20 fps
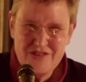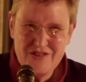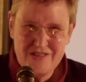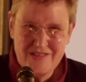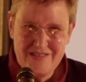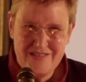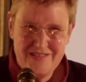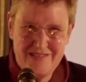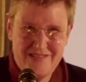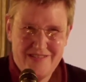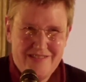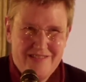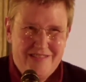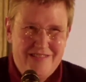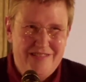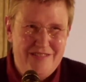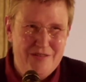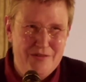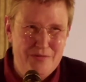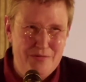just
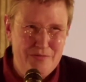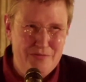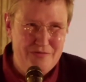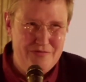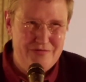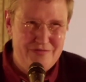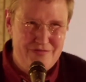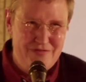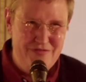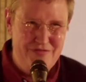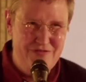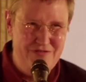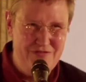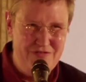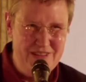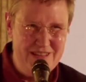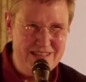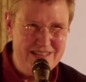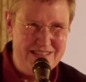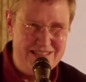don't
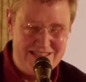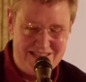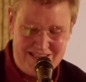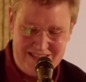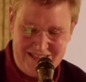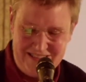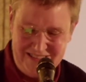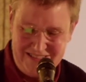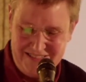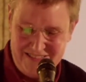fit?